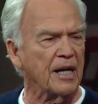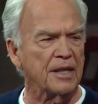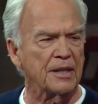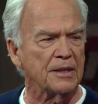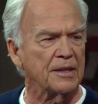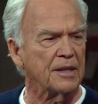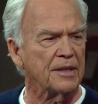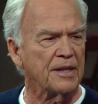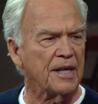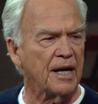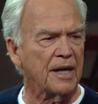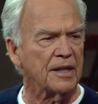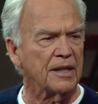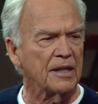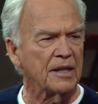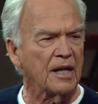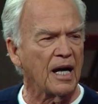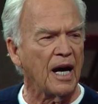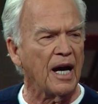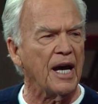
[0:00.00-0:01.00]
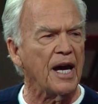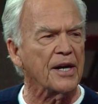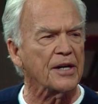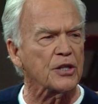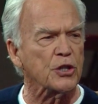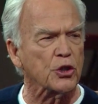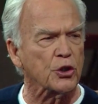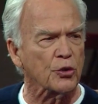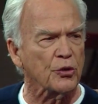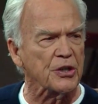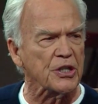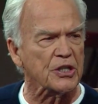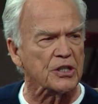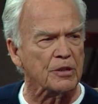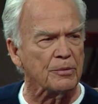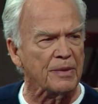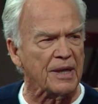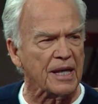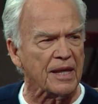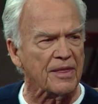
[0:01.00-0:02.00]
I did that. I had a choice to
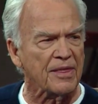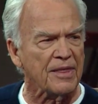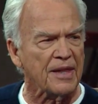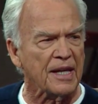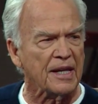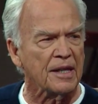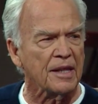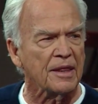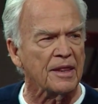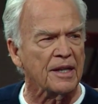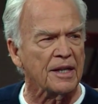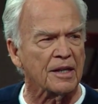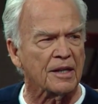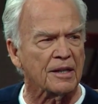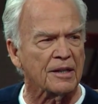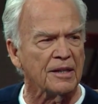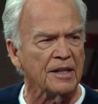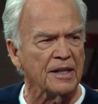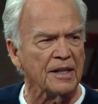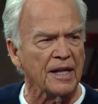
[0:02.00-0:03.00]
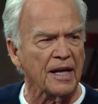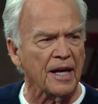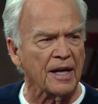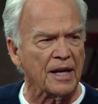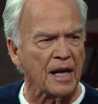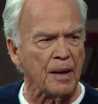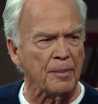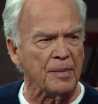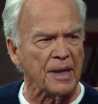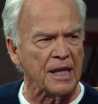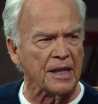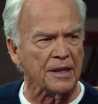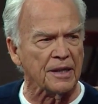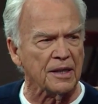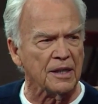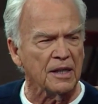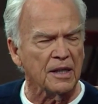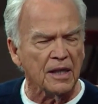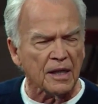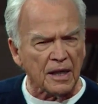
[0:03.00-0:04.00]
make then and there, and I made it.
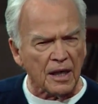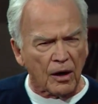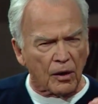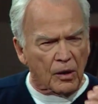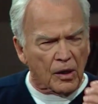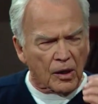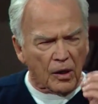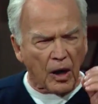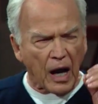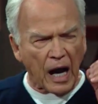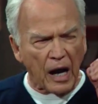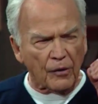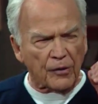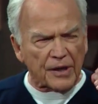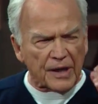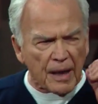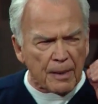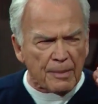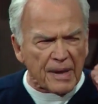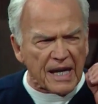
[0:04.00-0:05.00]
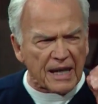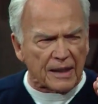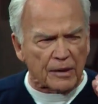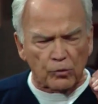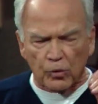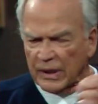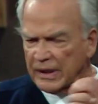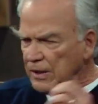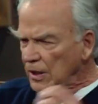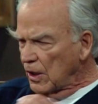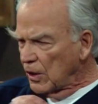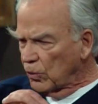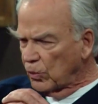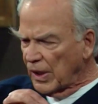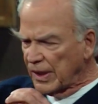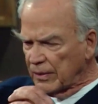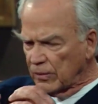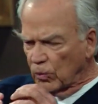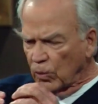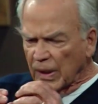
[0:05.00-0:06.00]
Now, how did I make it? What,
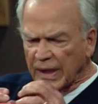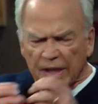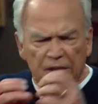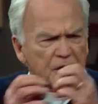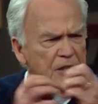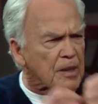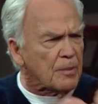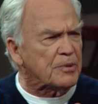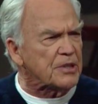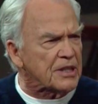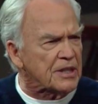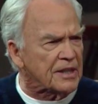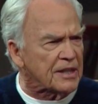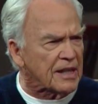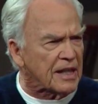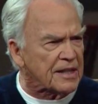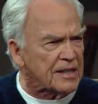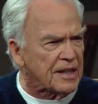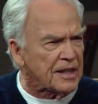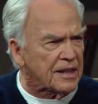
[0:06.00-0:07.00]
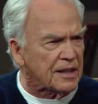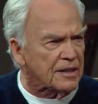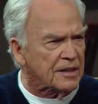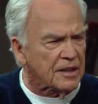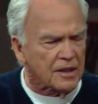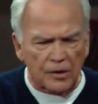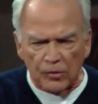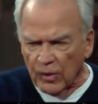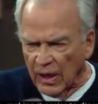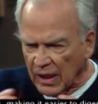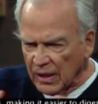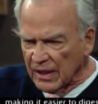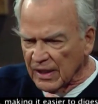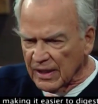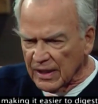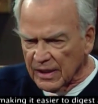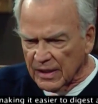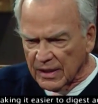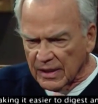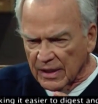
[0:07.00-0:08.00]
what, what assumption did I take? Well,
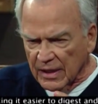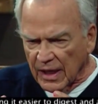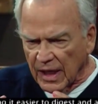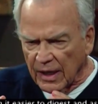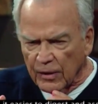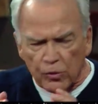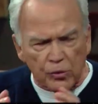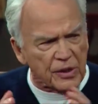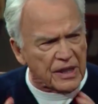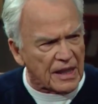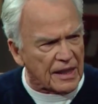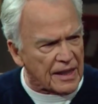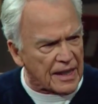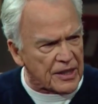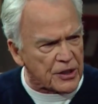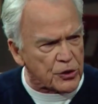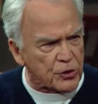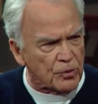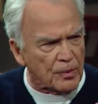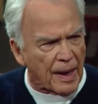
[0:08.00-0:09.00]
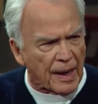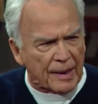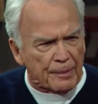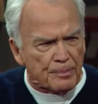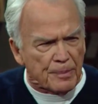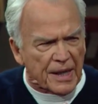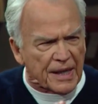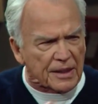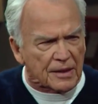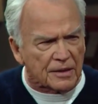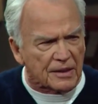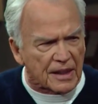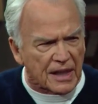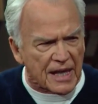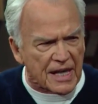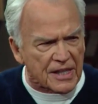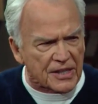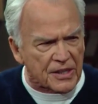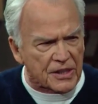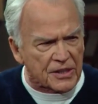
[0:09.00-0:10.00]
I realized through my medical
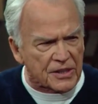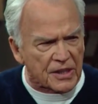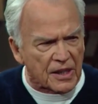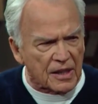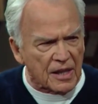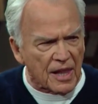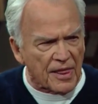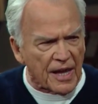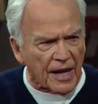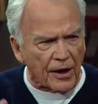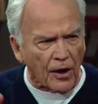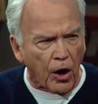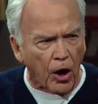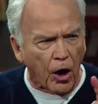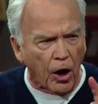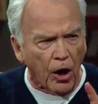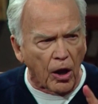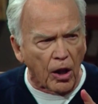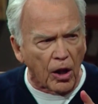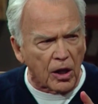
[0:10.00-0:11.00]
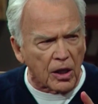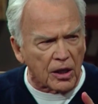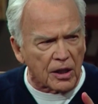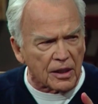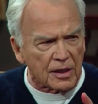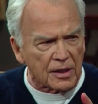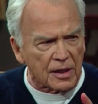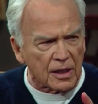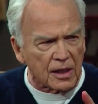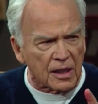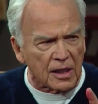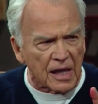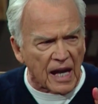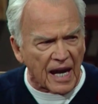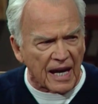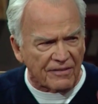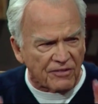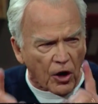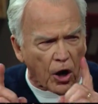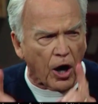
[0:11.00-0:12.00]
classes that all
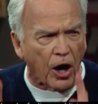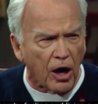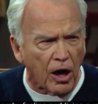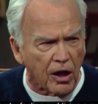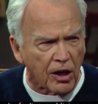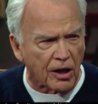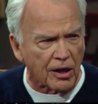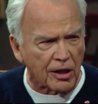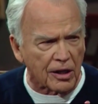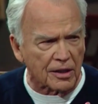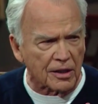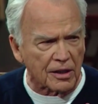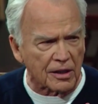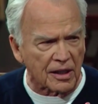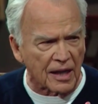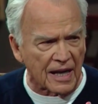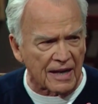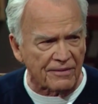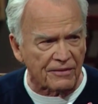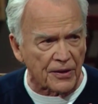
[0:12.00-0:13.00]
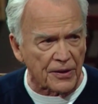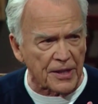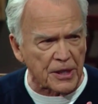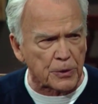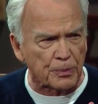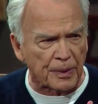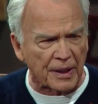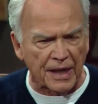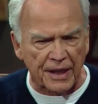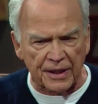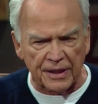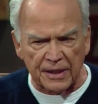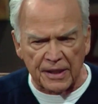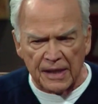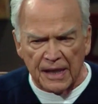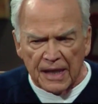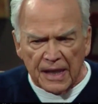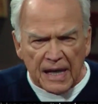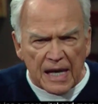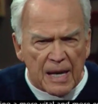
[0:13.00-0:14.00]
life, all life on this planet
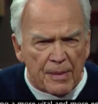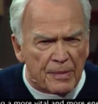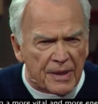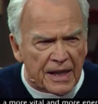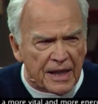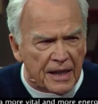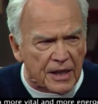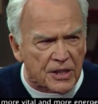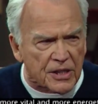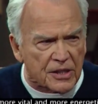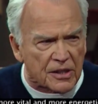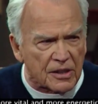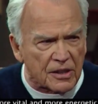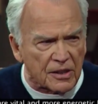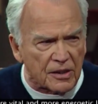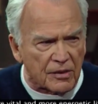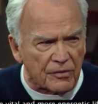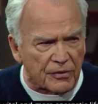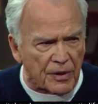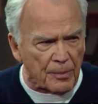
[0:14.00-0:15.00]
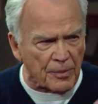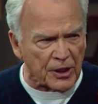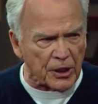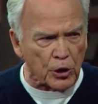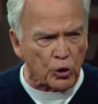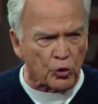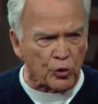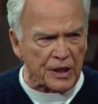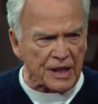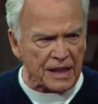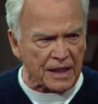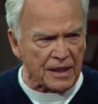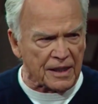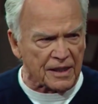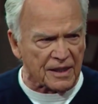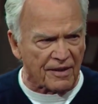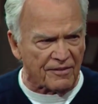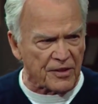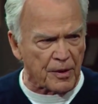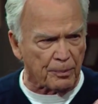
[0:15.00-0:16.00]
emanates from the green
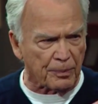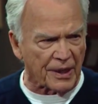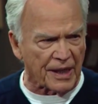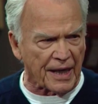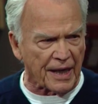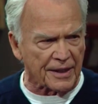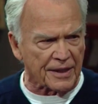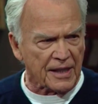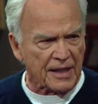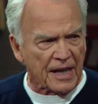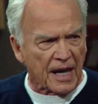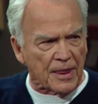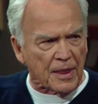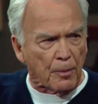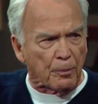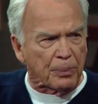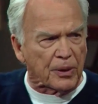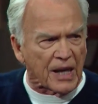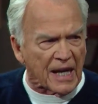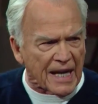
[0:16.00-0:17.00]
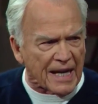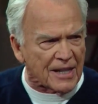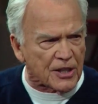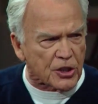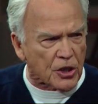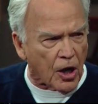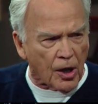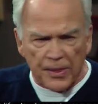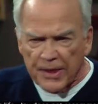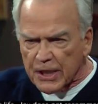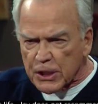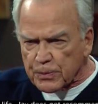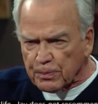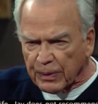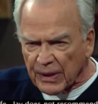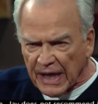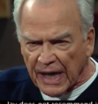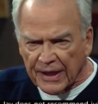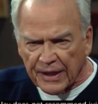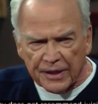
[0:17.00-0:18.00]
of the plant. And the plants on this
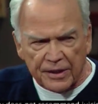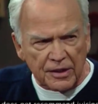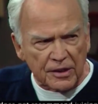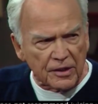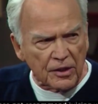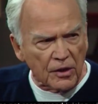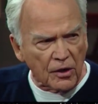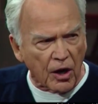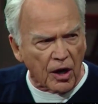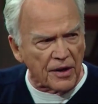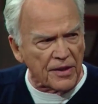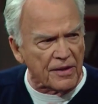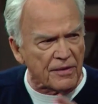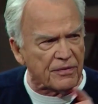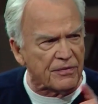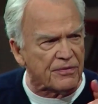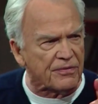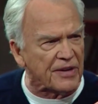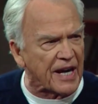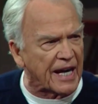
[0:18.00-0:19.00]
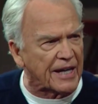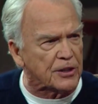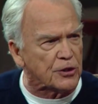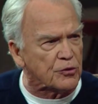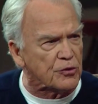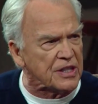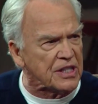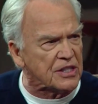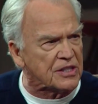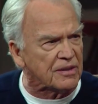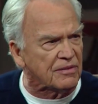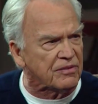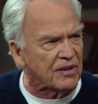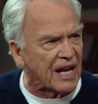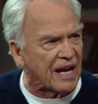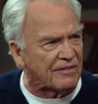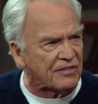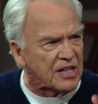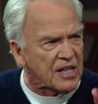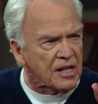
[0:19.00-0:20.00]
planet are the factories of
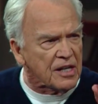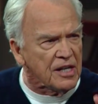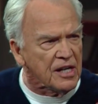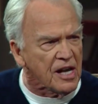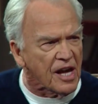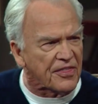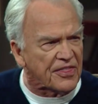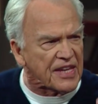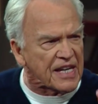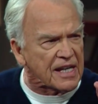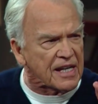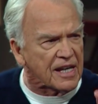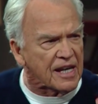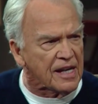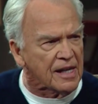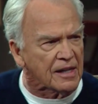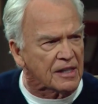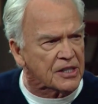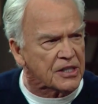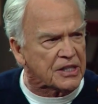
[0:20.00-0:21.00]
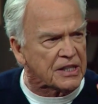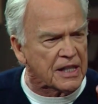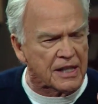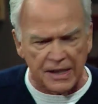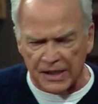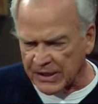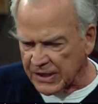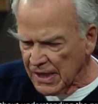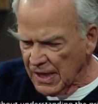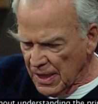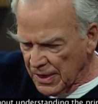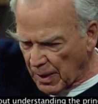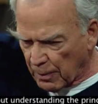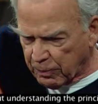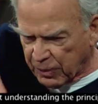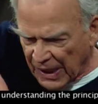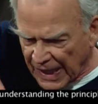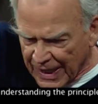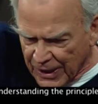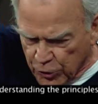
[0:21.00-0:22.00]
life. Nothing else is. The
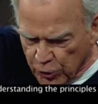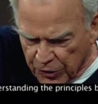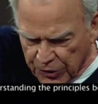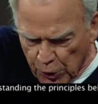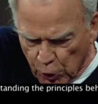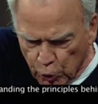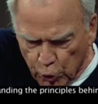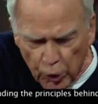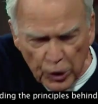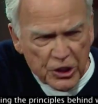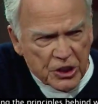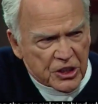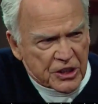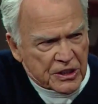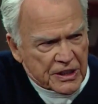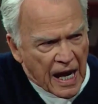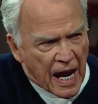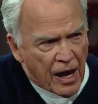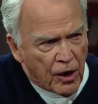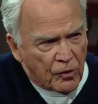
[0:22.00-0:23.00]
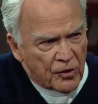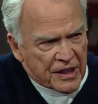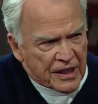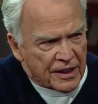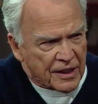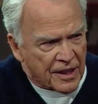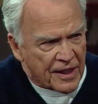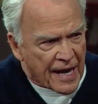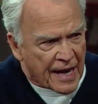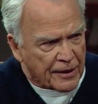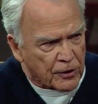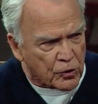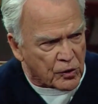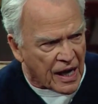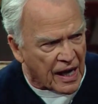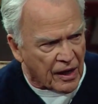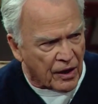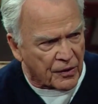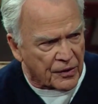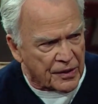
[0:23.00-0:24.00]
plants with their roots down into that
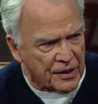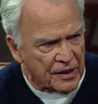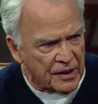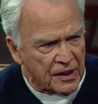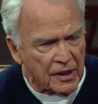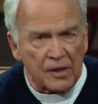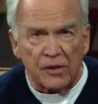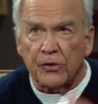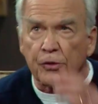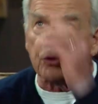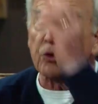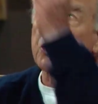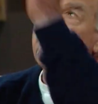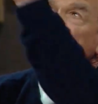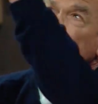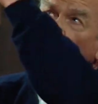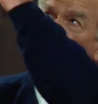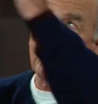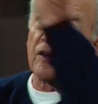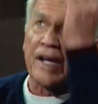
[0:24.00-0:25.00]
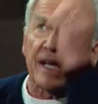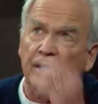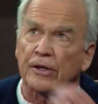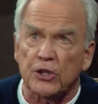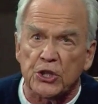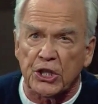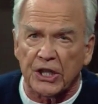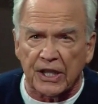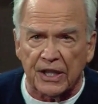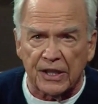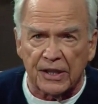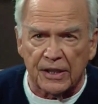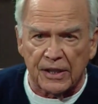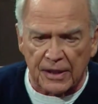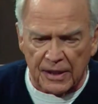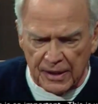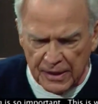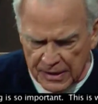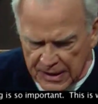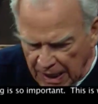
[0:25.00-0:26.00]
ground through solar energy
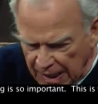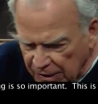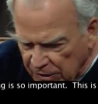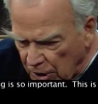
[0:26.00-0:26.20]
take